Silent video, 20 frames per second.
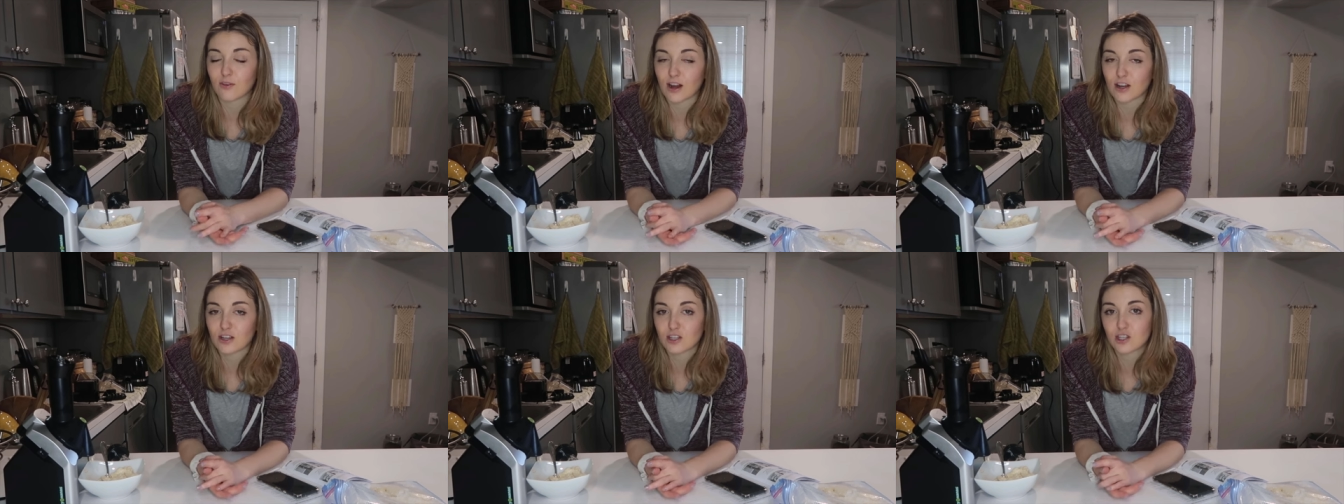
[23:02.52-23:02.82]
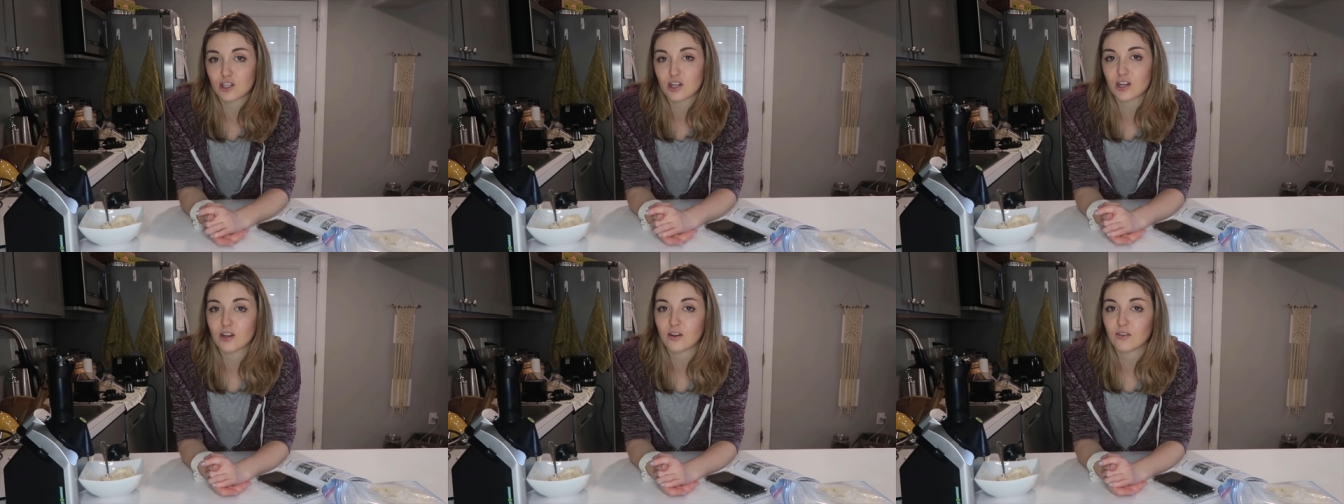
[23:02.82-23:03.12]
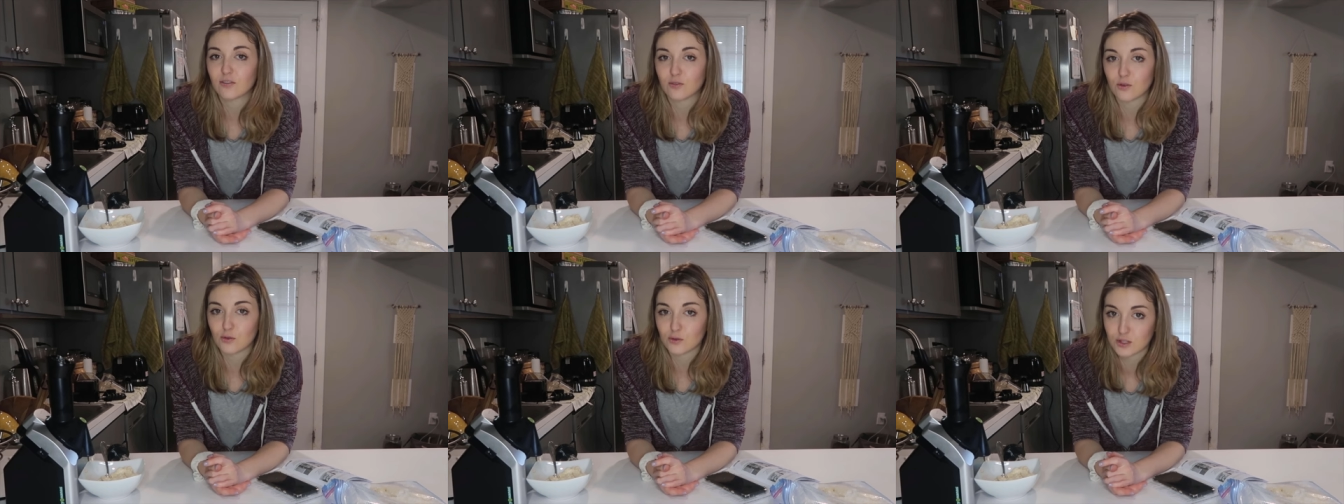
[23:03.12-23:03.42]
fresh
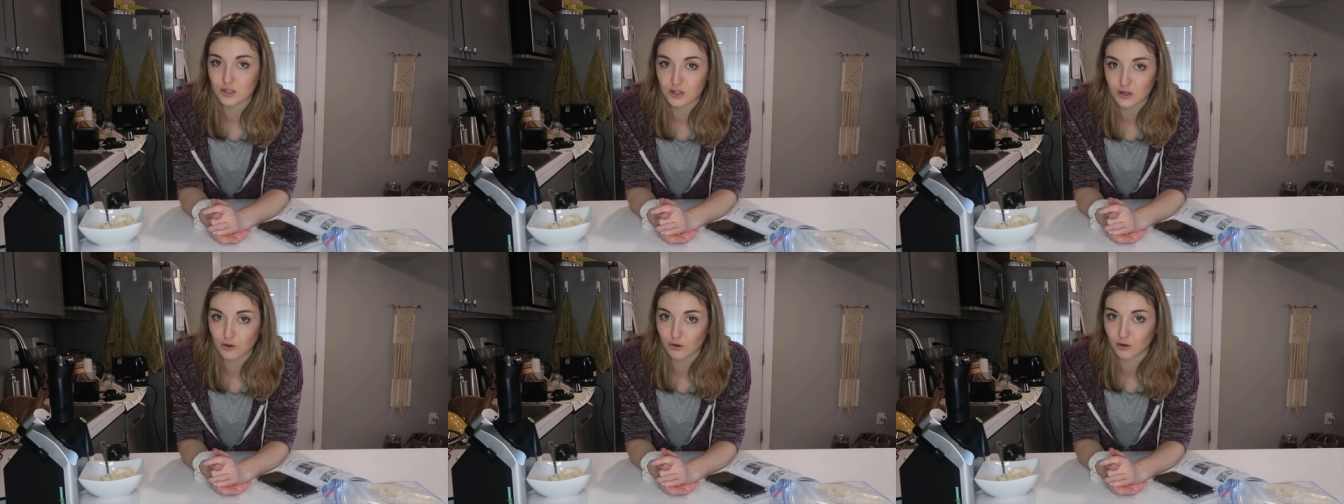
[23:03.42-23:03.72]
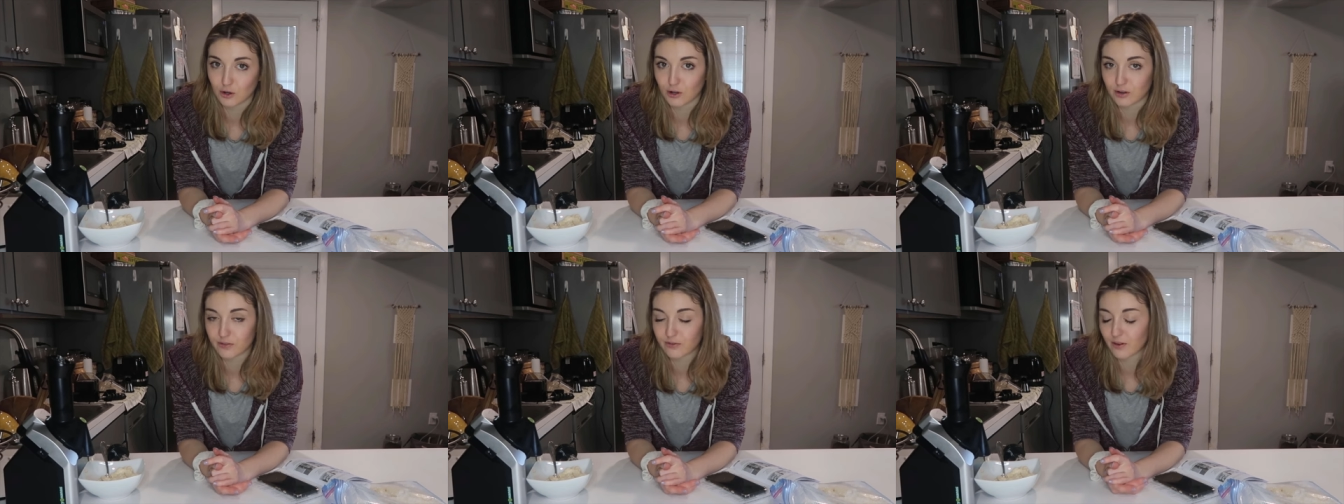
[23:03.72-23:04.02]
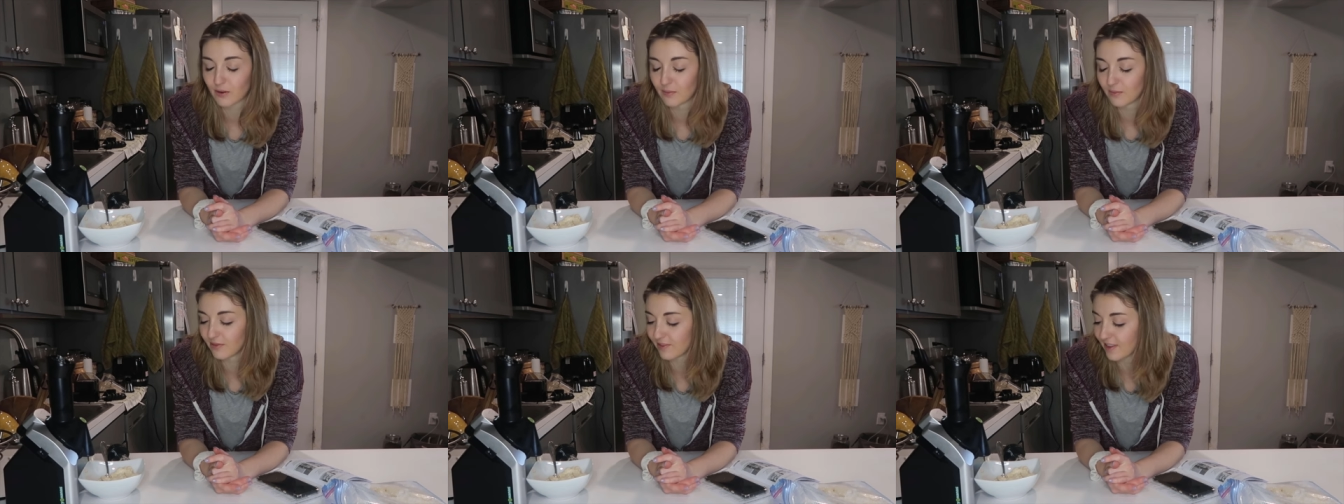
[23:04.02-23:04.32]
frozen yogurt
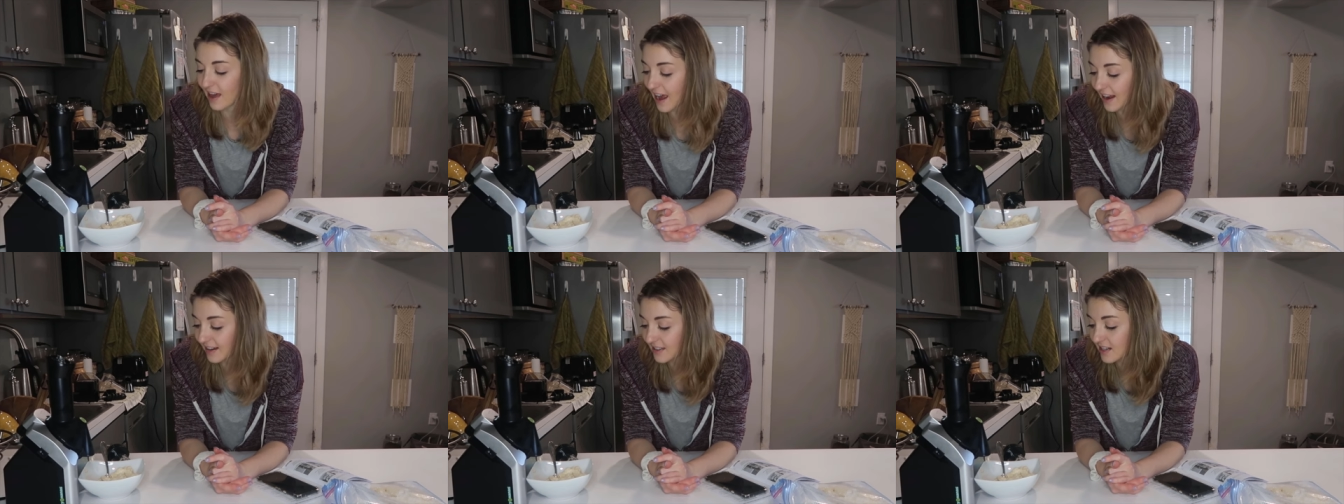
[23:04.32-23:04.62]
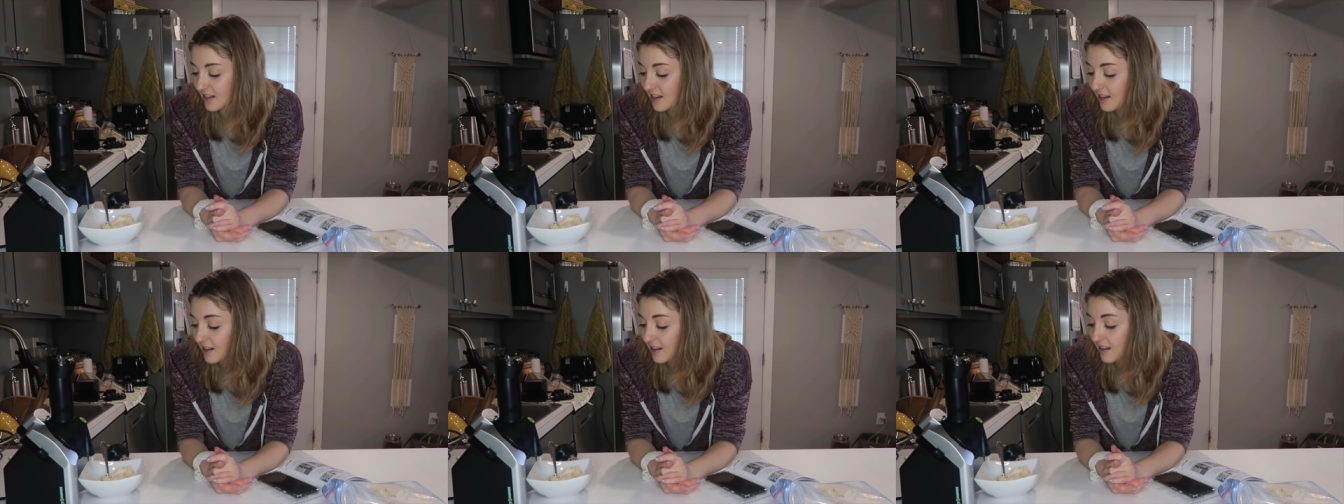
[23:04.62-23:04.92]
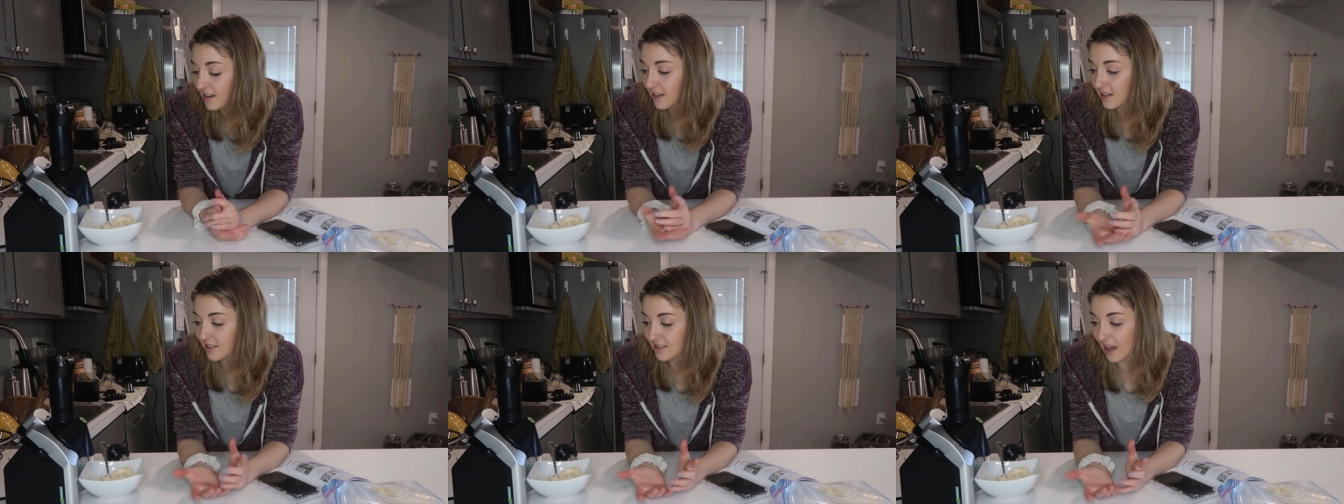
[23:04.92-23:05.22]
from that
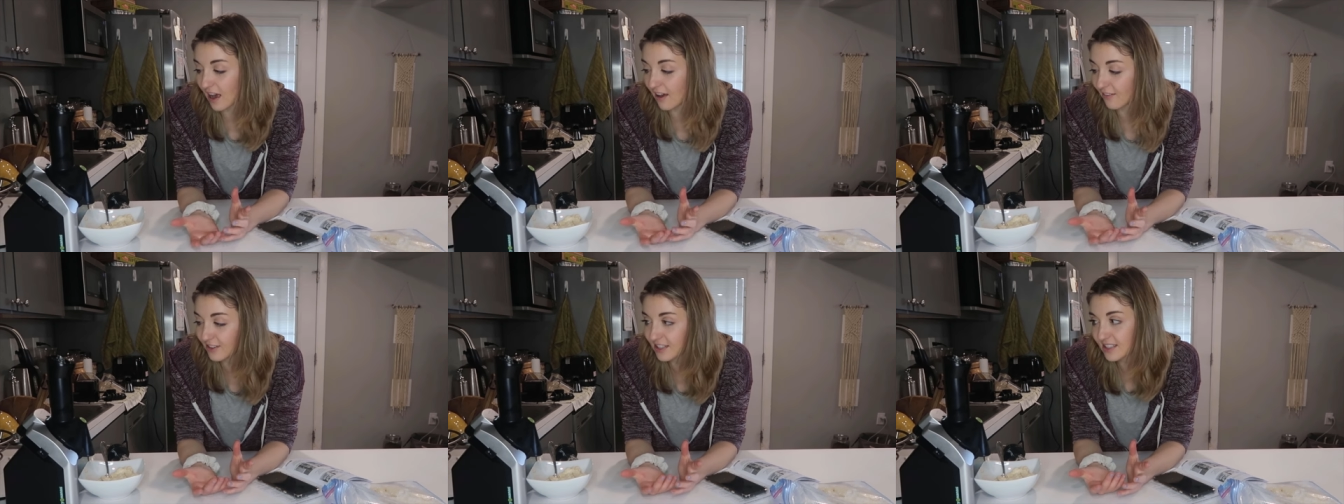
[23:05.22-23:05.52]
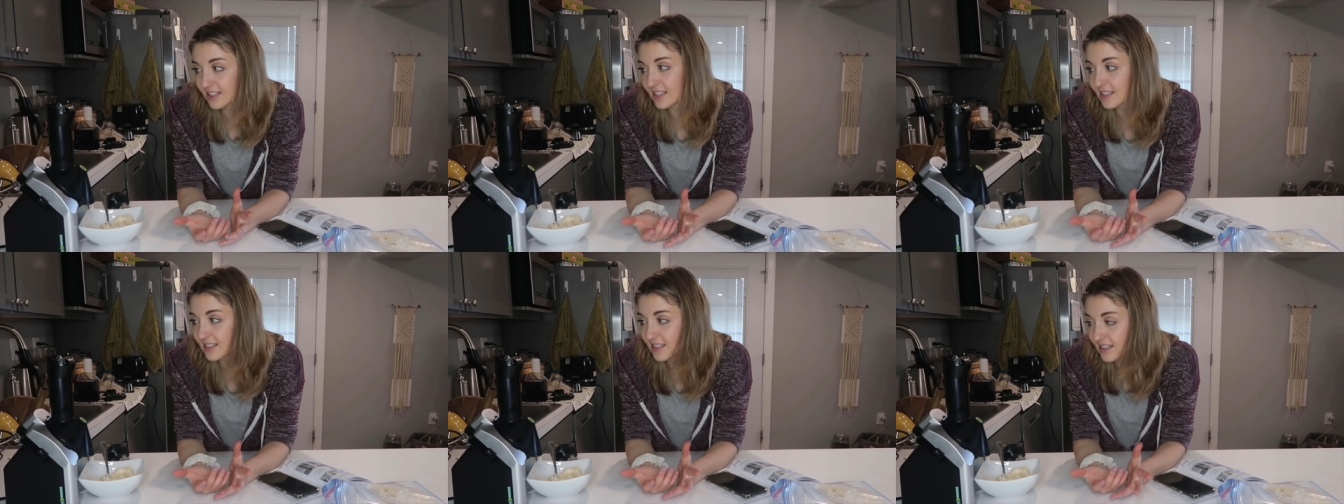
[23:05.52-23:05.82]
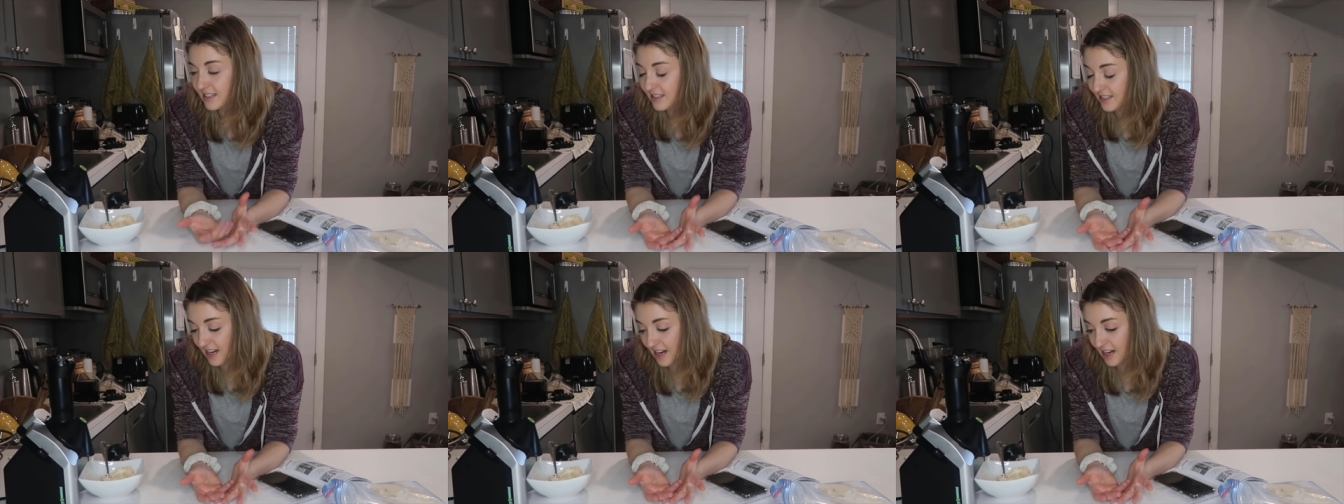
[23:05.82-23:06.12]
because obviously it
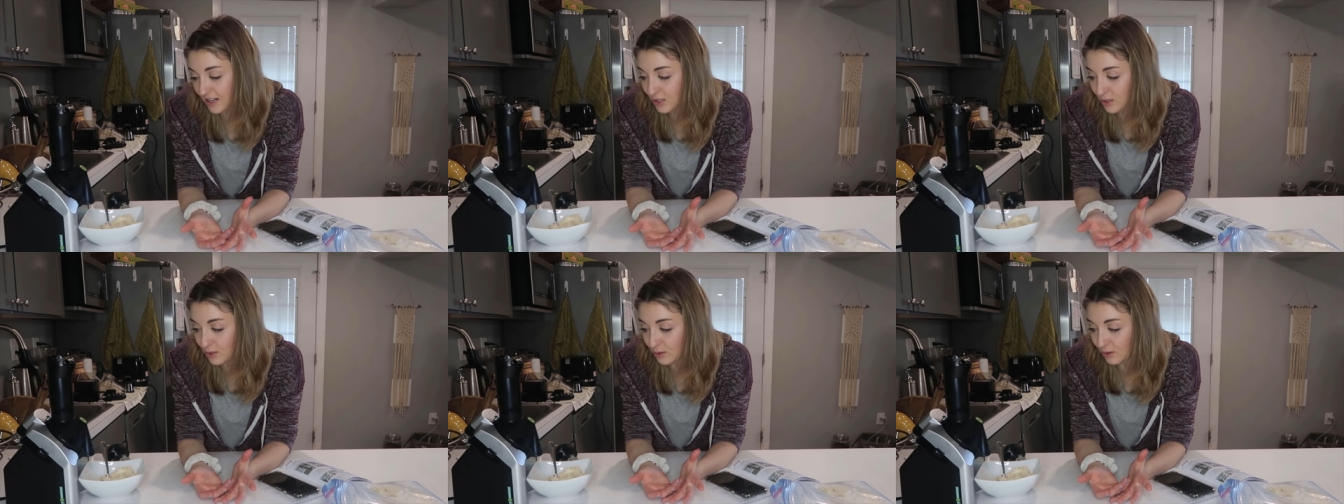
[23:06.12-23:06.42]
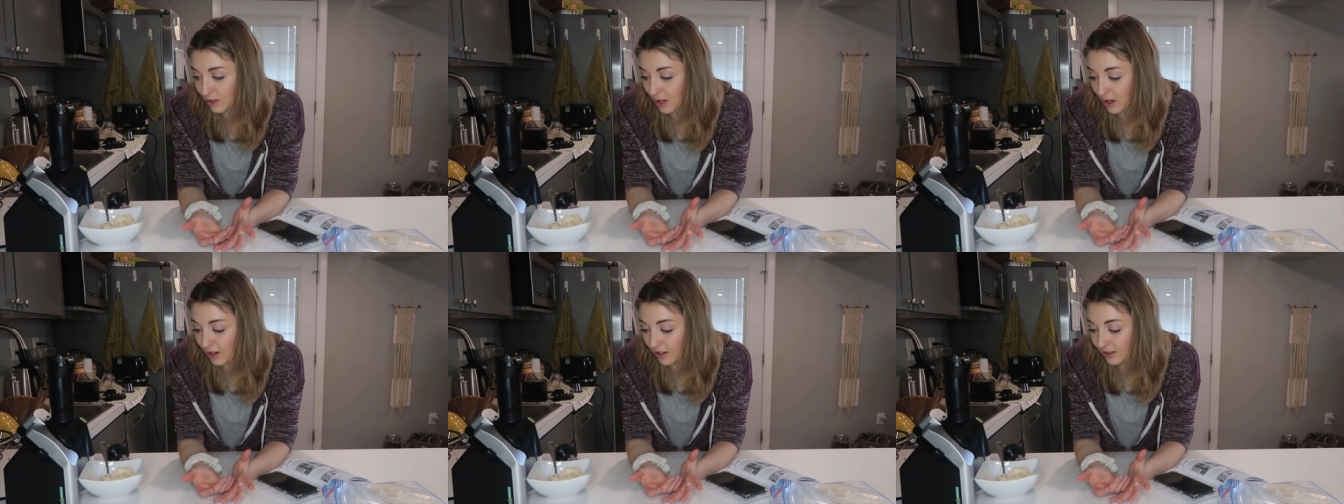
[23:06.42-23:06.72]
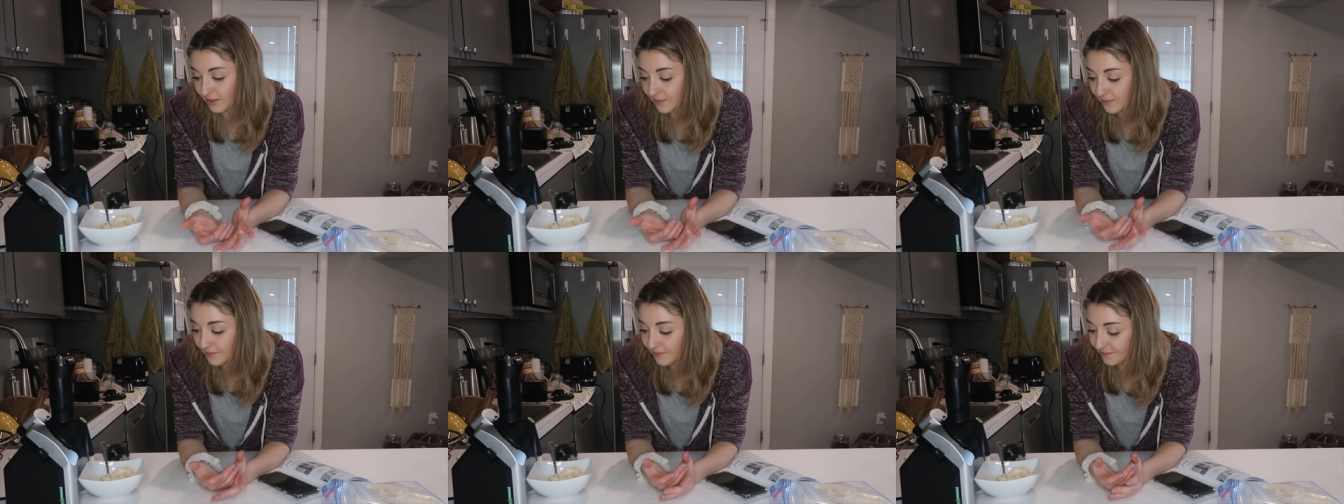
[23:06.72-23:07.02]
didn't take too
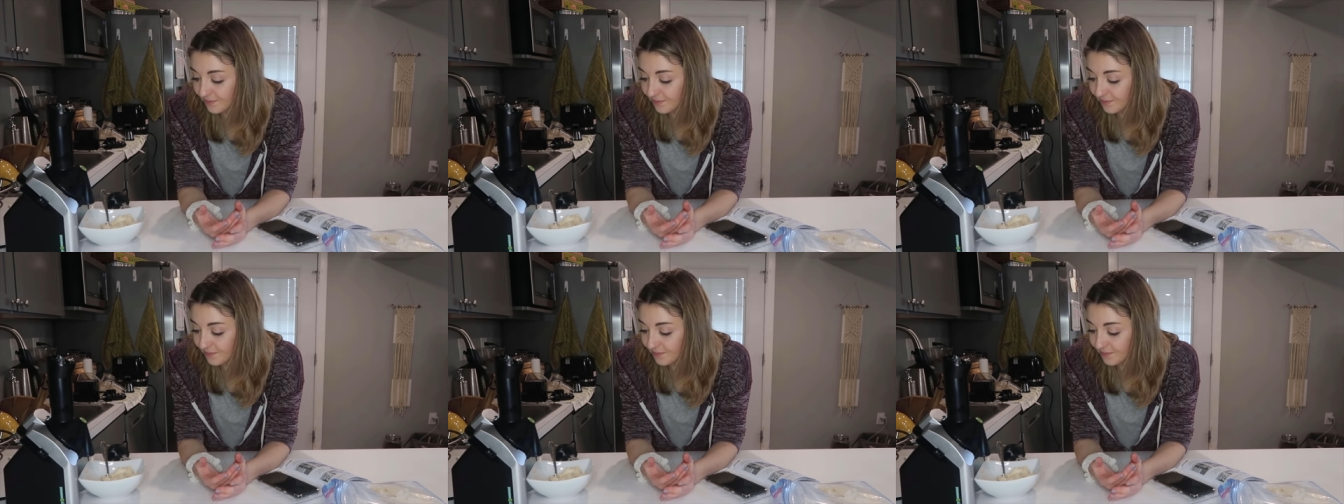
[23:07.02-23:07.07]
long.